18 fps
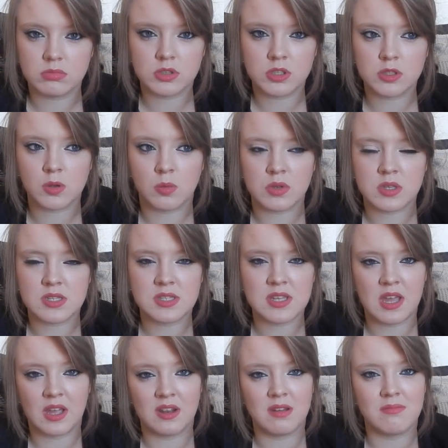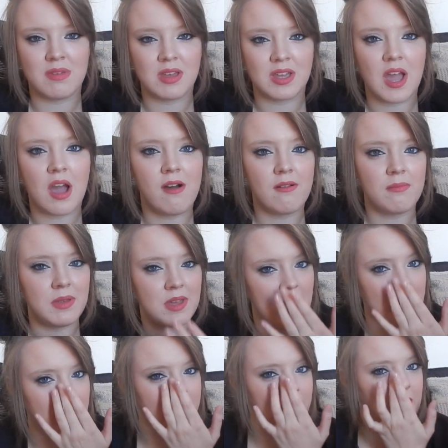someone's taking a mick out of me
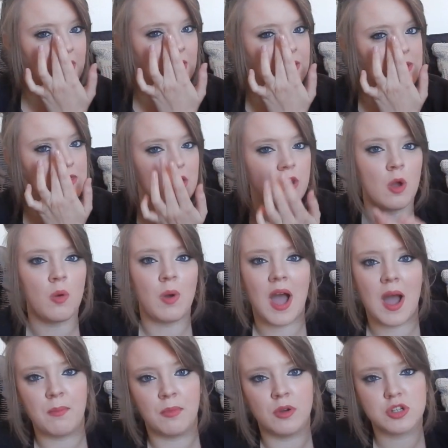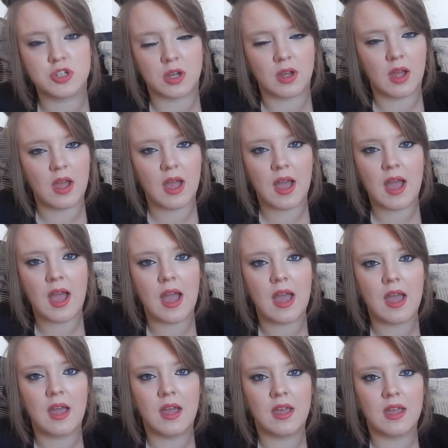kind of thing, because they know how much
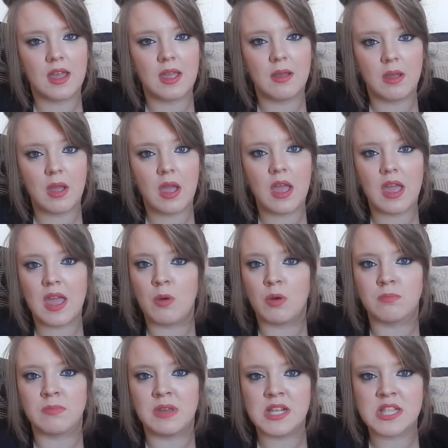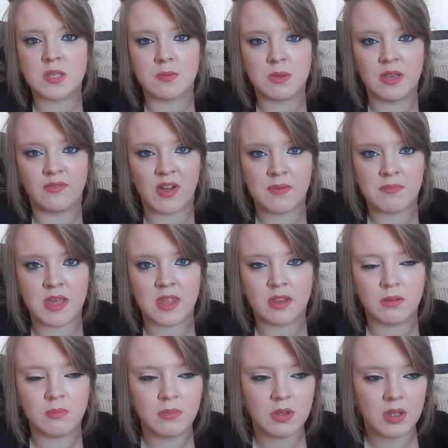it would mean to me if I
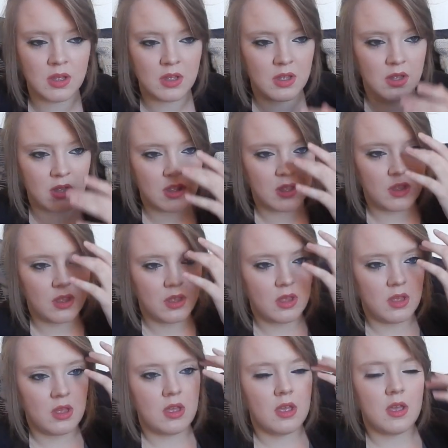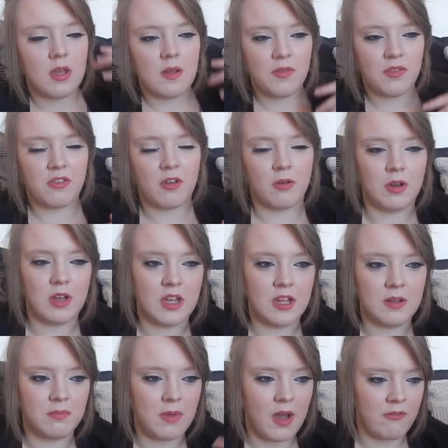met them. So
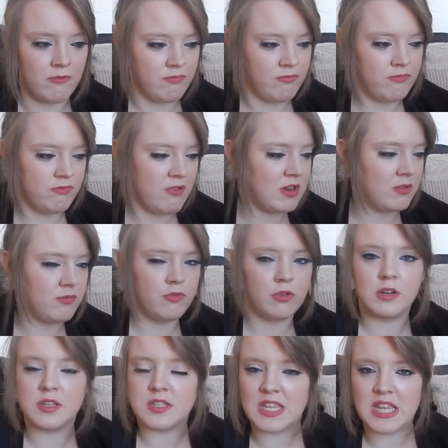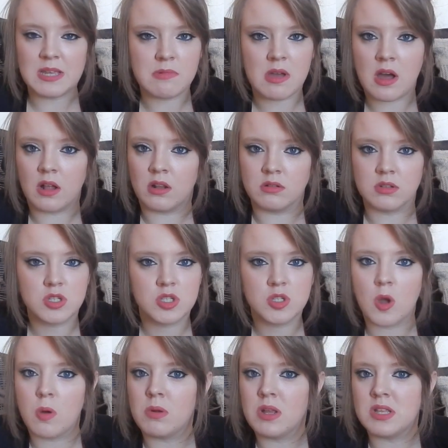I've read through this email
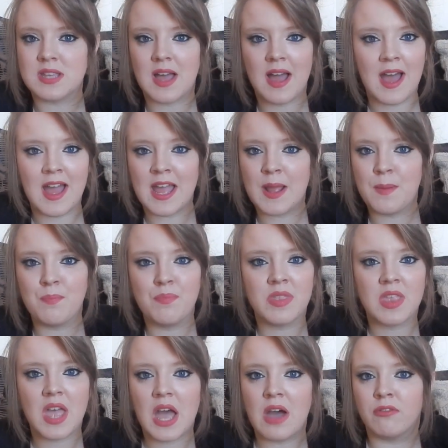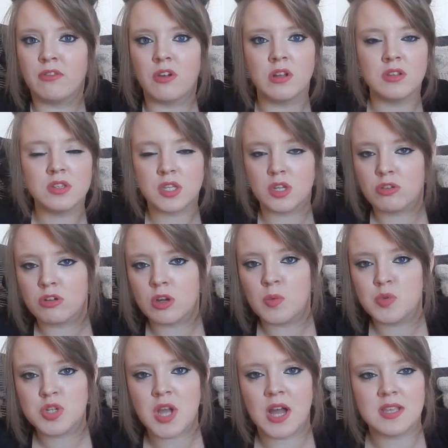so many times. I've gone to the
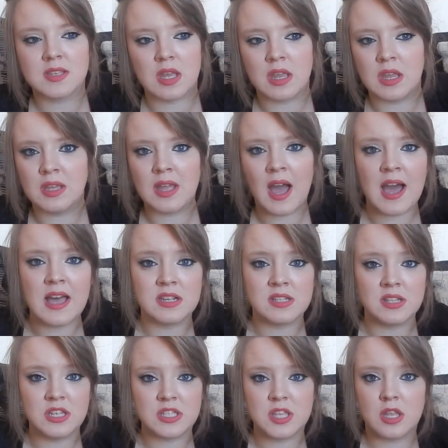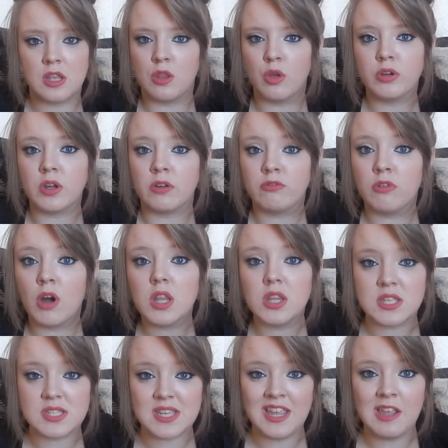group chat saying, guys, listen, look, I've
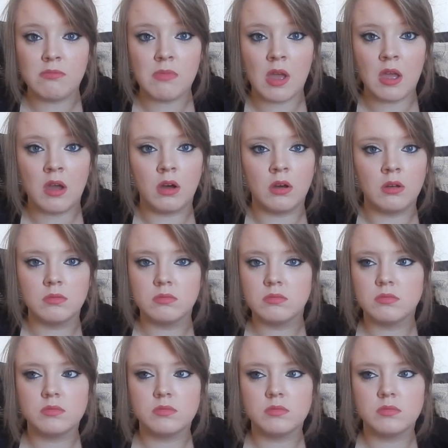got this email.